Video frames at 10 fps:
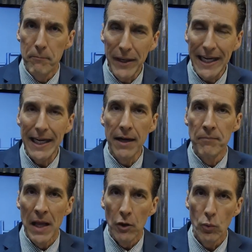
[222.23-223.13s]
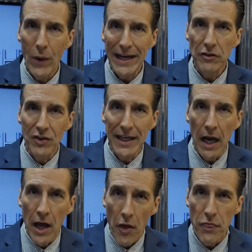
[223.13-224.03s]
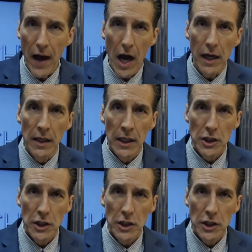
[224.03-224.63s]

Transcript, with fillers: be raising the